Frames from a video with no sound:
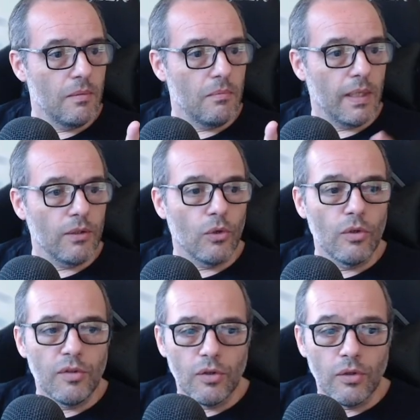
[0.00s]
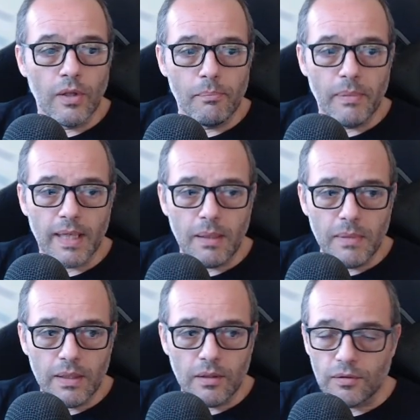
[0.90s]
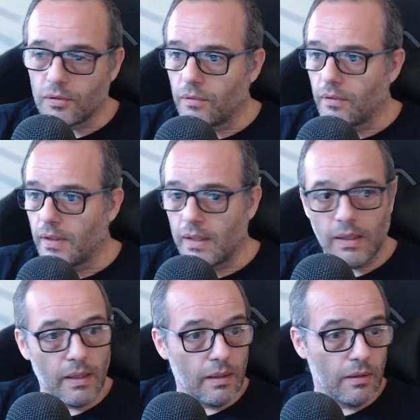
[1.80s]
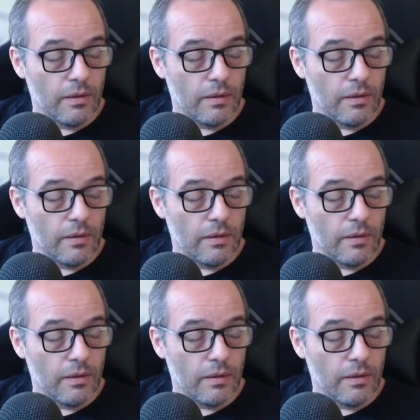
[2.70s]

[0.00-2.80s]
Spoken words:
but also the parameters of the